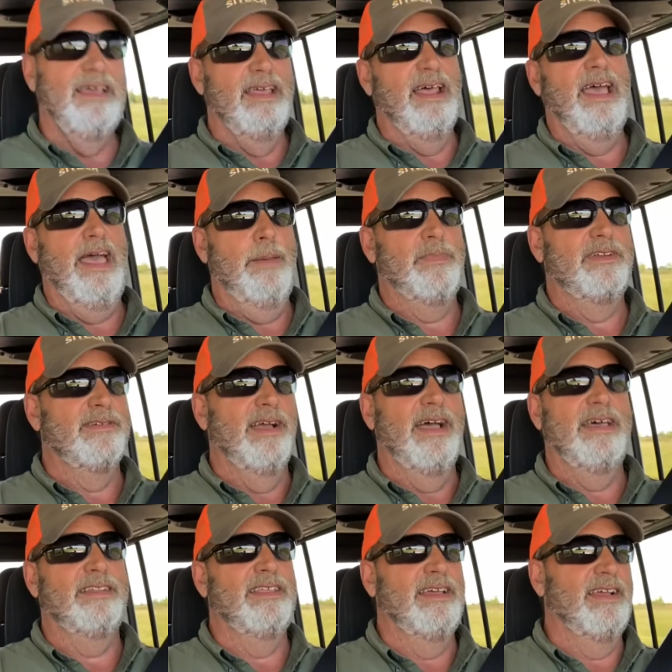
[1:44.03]
happened
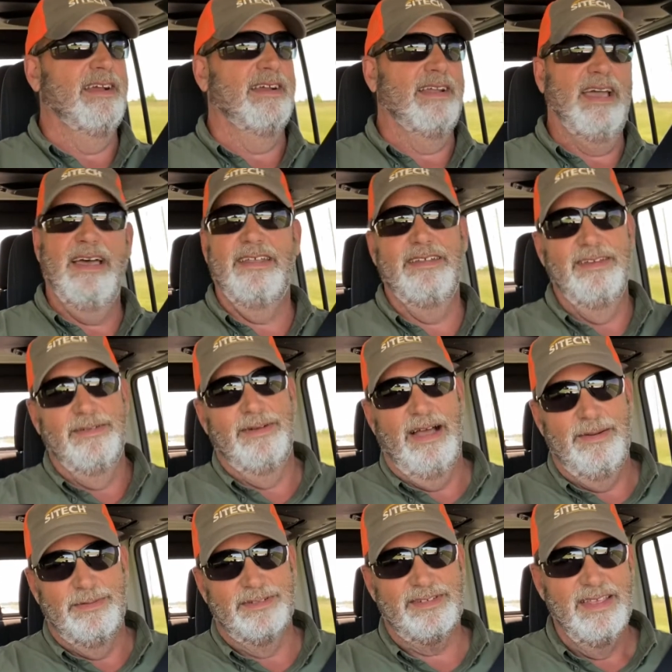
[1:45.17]
right there, and I knew I
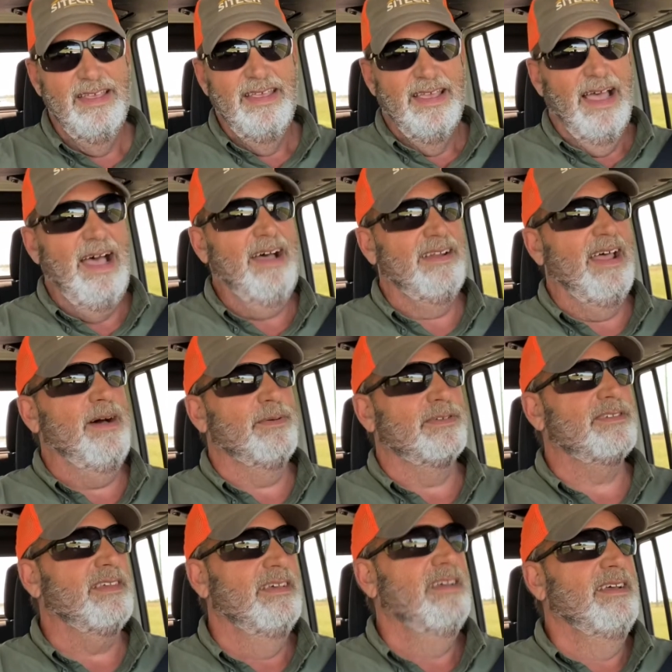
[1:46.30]
was
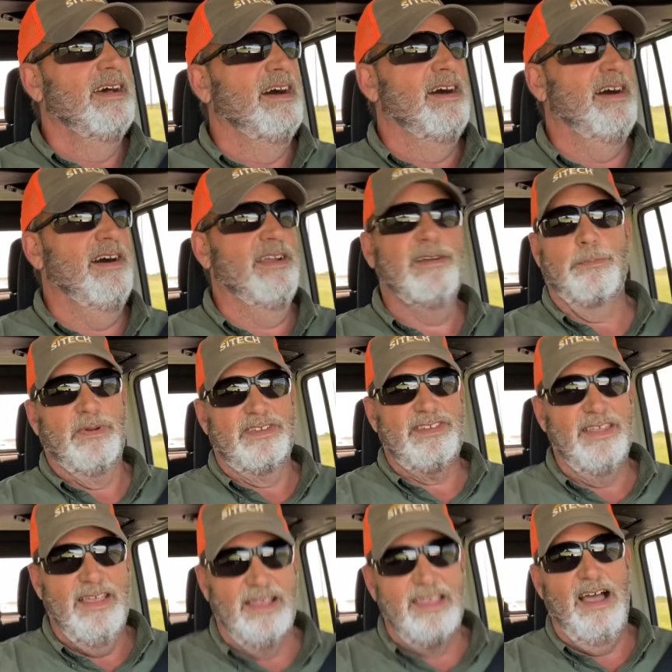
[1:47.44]

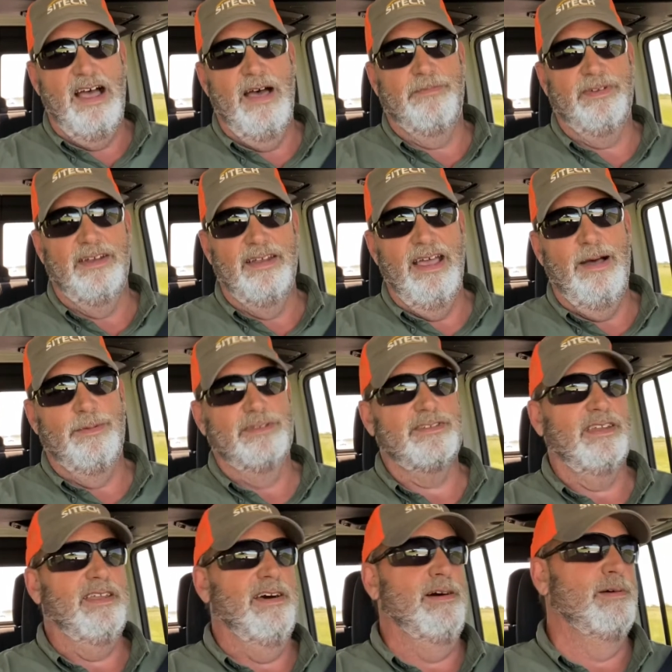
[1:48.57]
100% confident I was
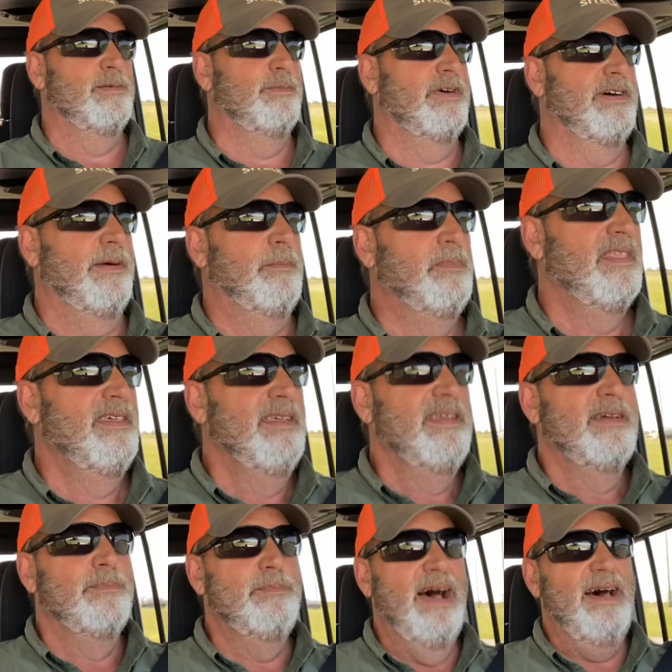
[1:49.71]
alone. Well,
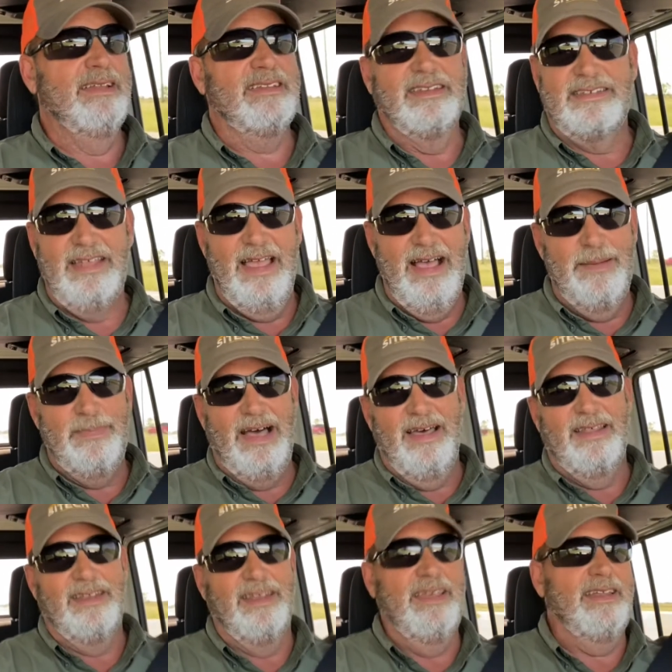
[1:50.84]
about the time I
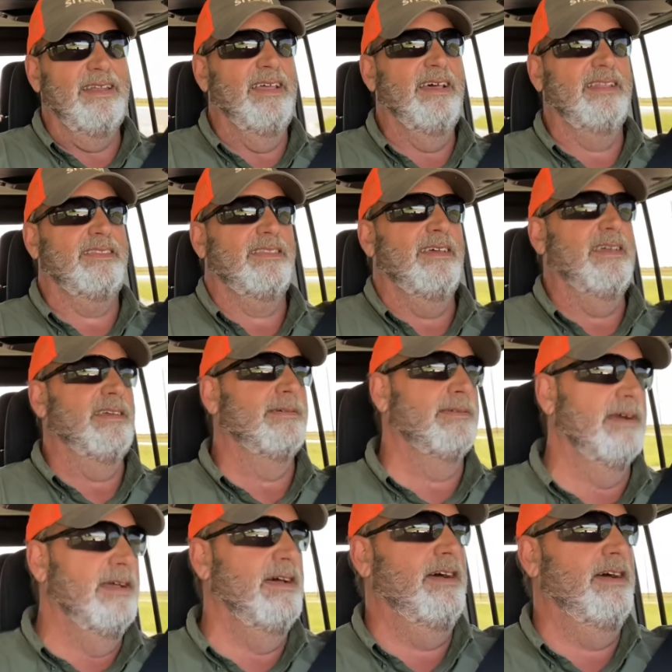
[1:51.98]
let that thing rip,